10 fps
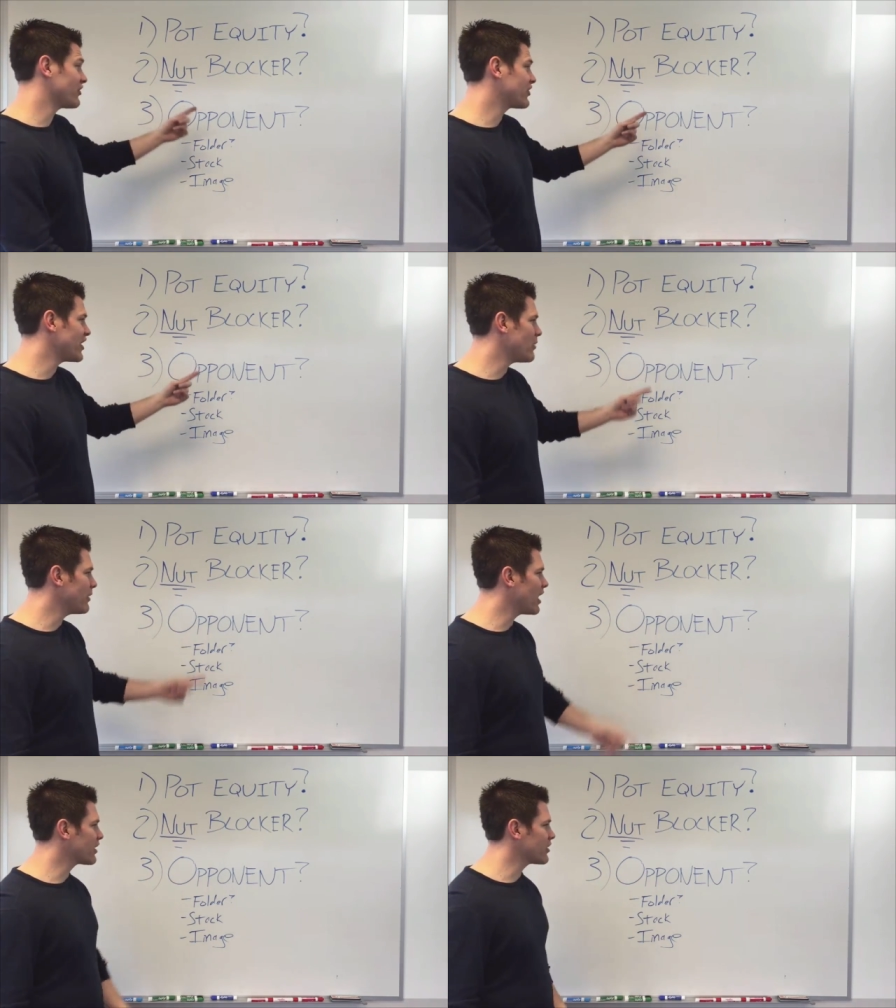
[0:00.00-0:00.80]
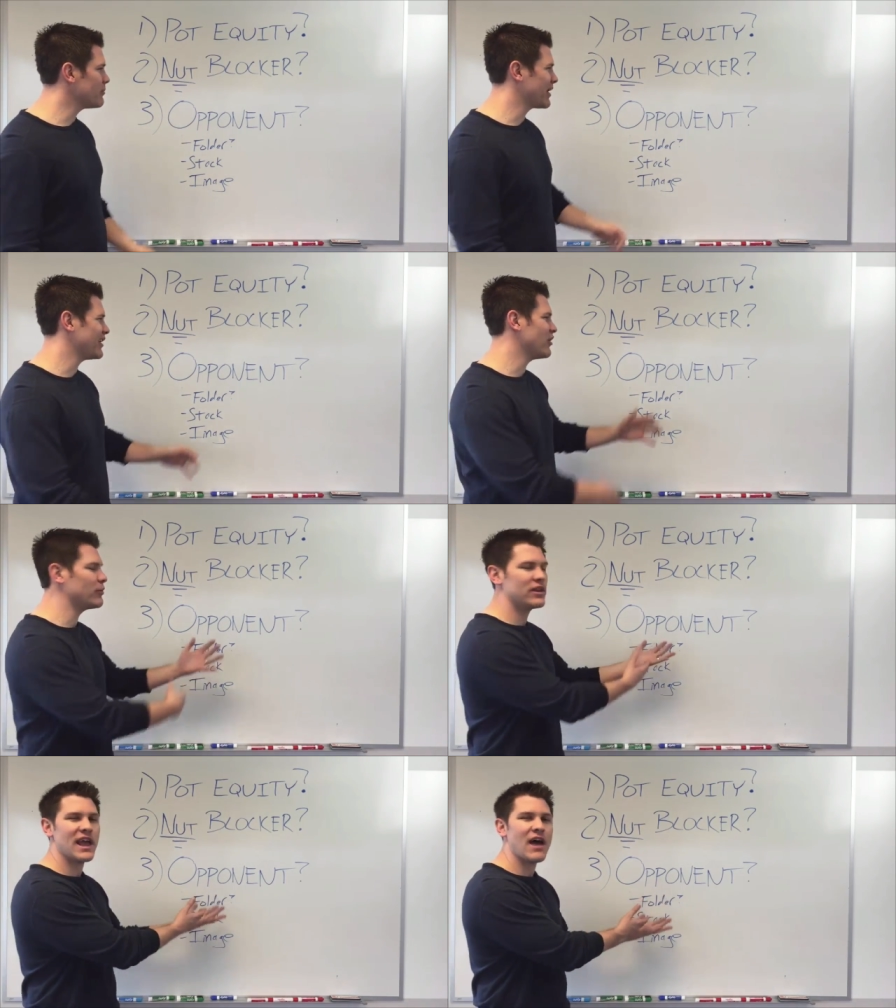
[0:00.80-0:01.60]
just the nut blocker but I don't
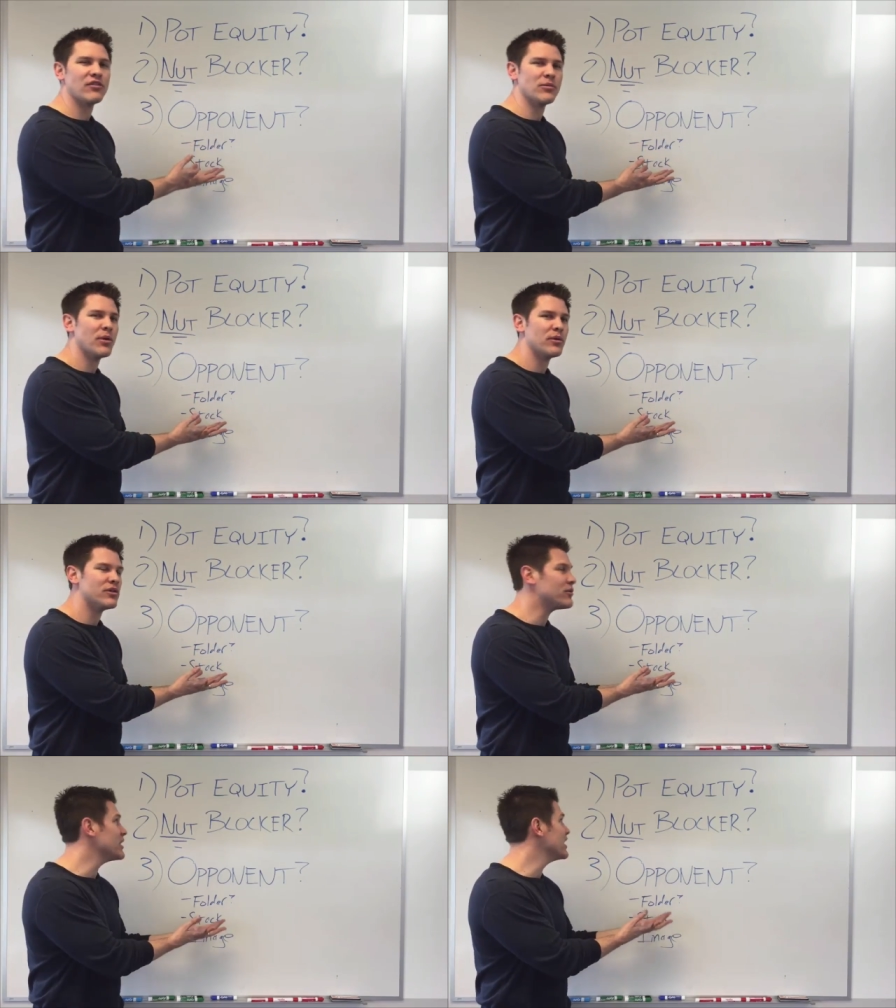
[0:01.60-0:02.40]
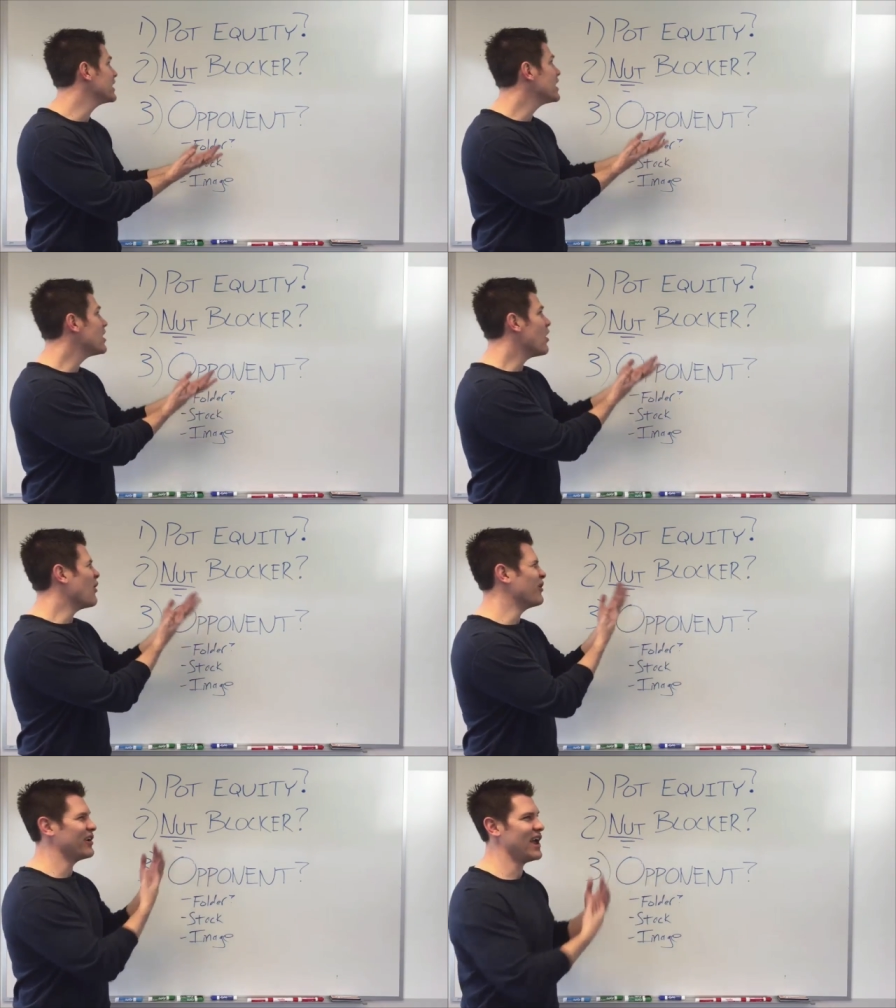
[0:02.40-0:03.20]
really have an opponent read,
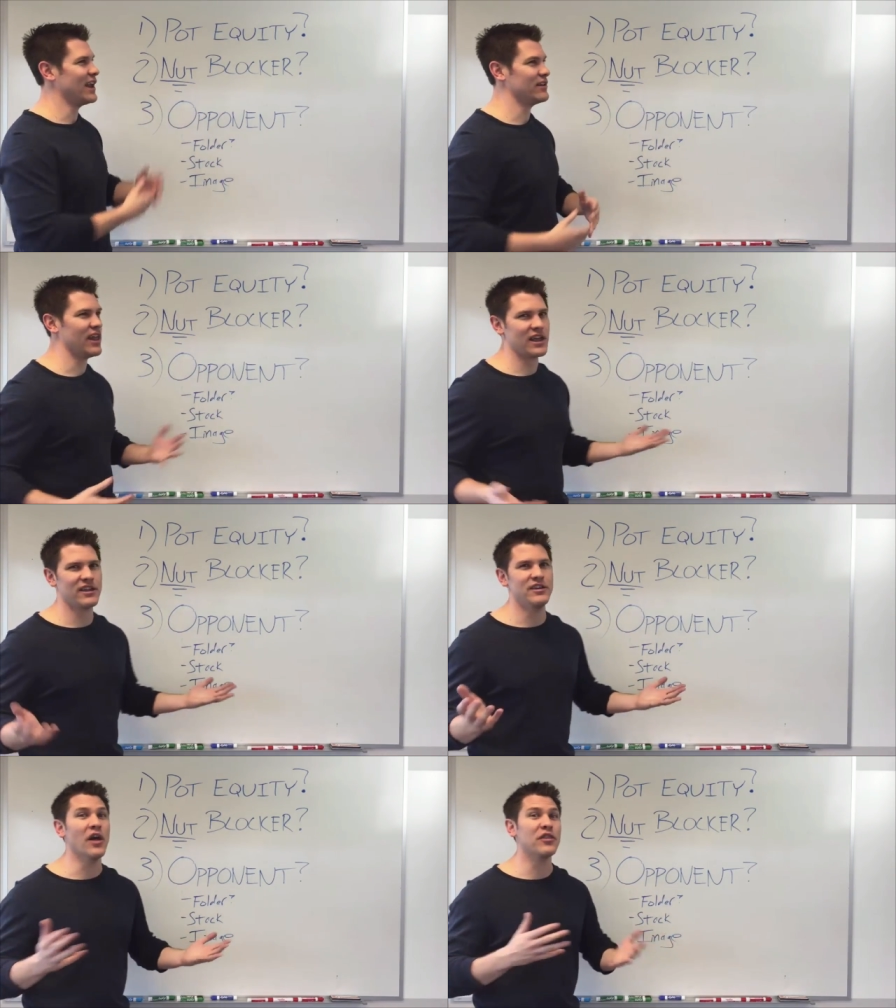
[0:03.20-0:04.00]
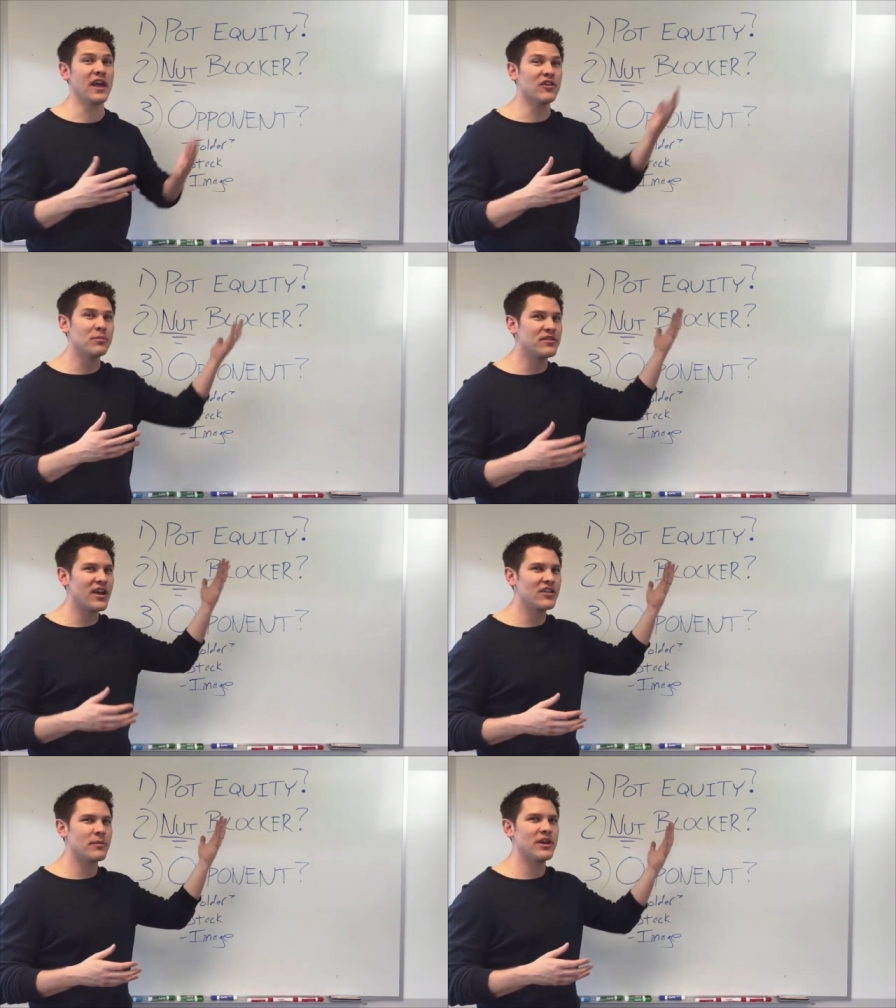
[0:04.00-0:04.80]
or and like nothing else
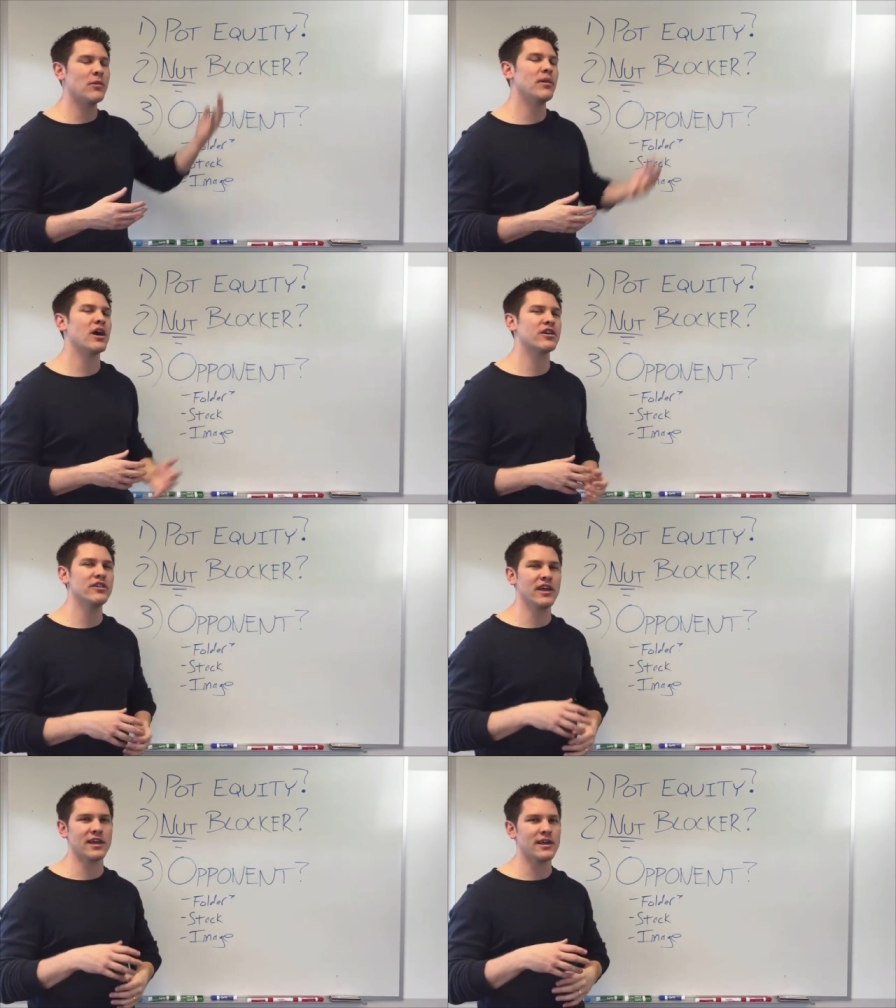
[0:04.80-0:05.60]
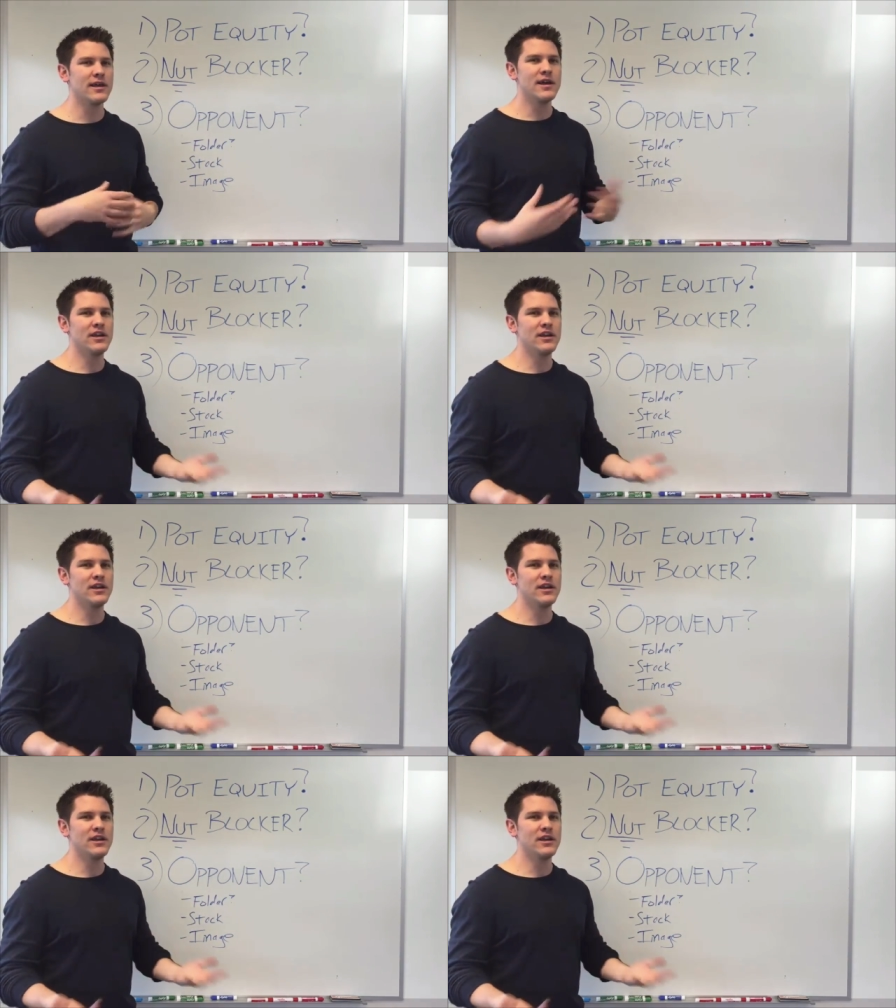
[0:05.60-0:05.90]
besides my nut blocker, like,